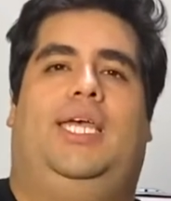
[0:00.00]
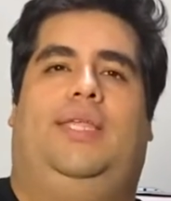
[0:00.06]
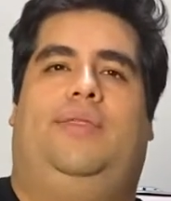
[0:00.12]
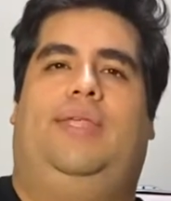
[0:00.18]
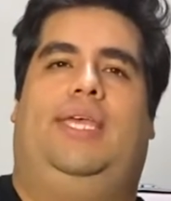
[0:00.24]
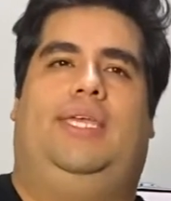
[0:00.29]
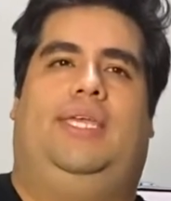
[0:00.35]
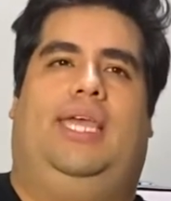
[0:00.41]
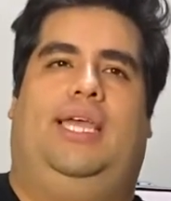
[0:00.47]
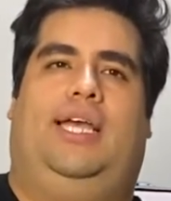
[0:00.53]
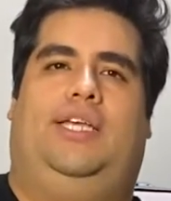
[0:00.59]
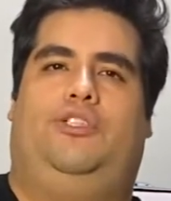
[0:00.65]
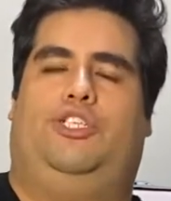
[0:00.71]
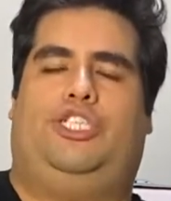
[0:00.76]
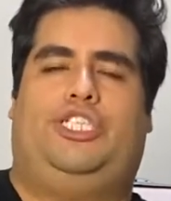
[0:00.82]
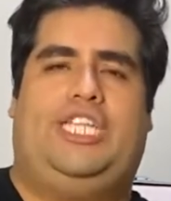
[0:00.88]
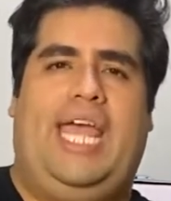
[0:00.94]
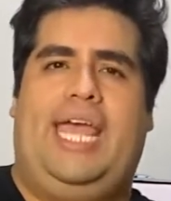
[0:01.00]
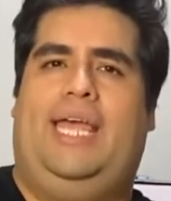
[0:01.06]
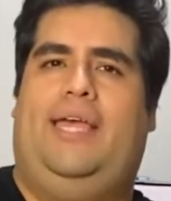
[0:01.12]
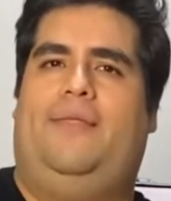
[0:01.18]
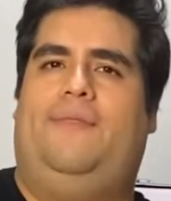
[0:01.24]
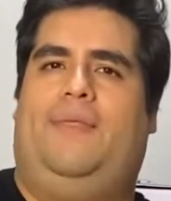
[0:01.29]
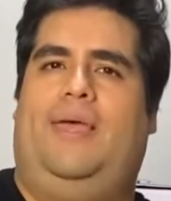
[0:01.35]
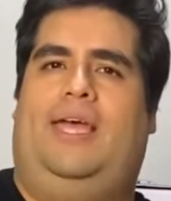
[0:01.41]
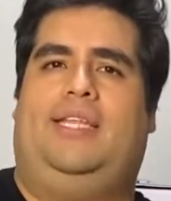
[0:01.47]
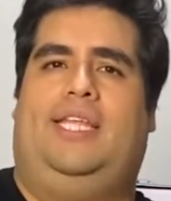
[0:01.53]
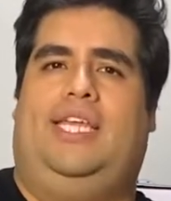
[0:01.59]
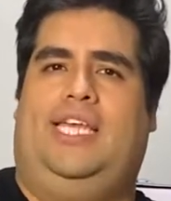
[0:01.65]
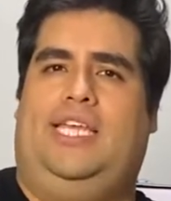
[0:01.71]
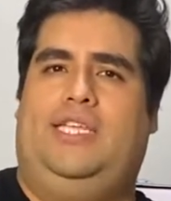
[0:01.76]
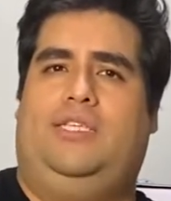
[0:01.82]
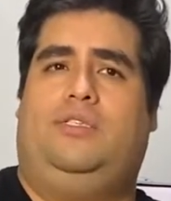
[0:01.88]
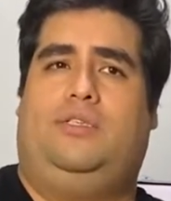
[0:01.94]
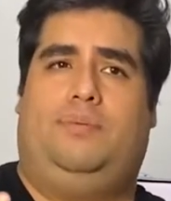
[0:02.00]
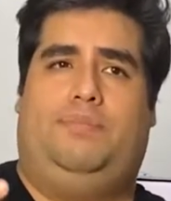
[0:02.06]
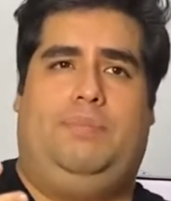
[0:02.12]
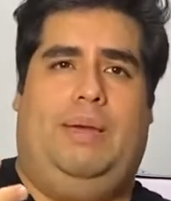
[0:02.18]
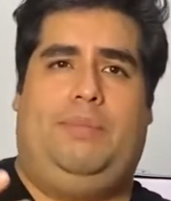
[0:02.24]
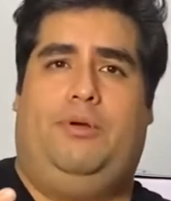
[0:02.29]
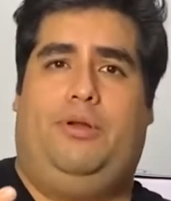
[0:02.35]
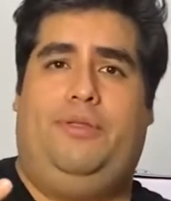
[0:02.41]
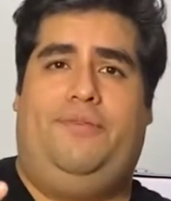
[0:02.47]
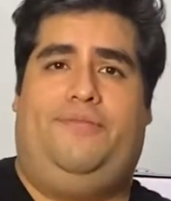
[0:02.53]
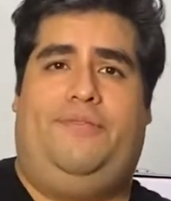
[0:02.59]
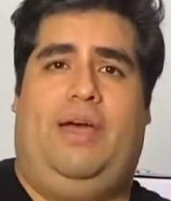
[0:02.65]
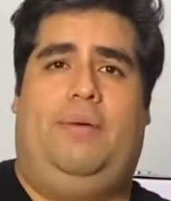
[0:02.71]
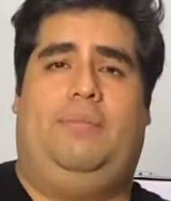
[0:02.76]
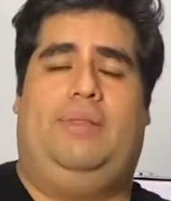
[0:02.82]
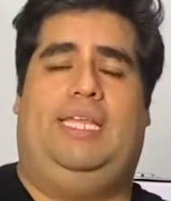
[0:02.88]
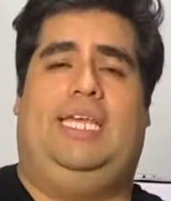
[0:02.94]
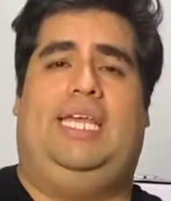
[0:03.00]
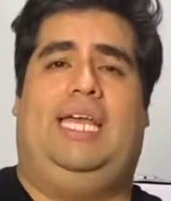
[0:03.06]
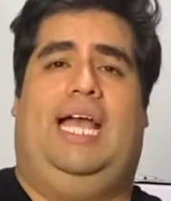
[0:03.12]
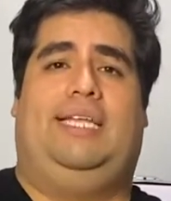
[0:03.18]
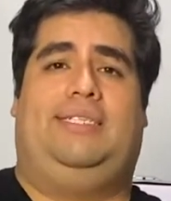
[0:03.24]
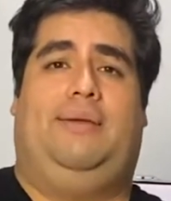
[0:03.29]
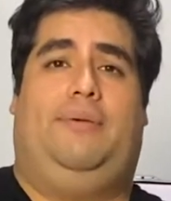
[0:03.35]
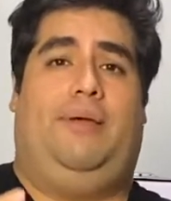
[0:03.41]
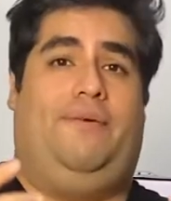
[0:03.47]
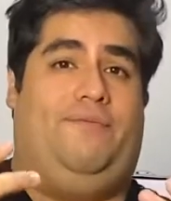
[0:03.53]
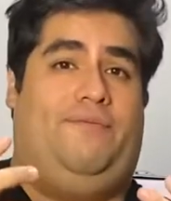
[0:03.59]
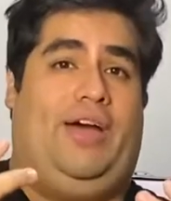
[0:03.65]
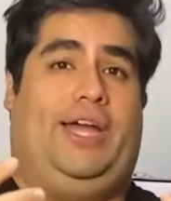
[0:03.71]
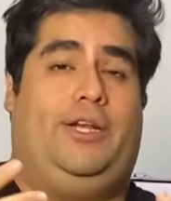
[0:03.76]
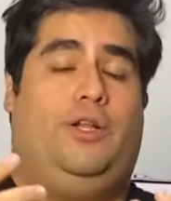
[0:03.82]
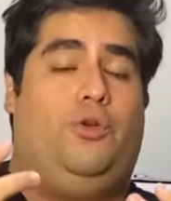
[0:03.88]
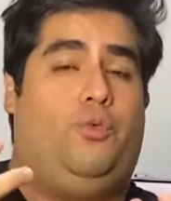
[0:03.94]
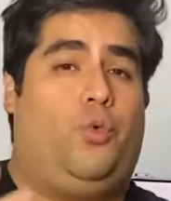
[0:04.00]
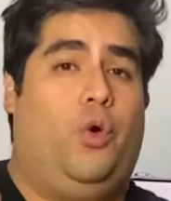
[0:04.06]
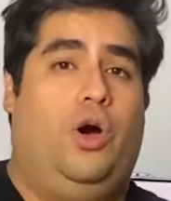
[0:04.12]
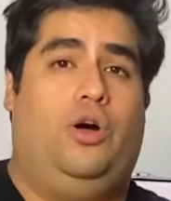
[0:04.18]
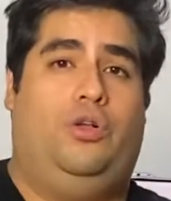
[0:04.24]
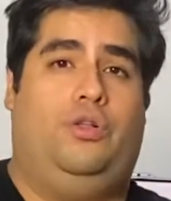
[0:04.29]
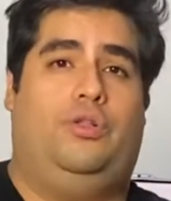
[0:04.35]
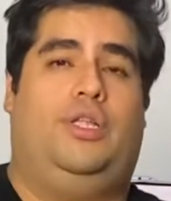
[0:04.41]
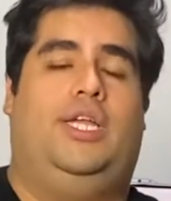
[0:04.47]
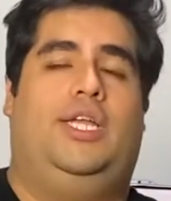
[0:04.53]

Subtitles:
They can understand that each member of the family has a vital role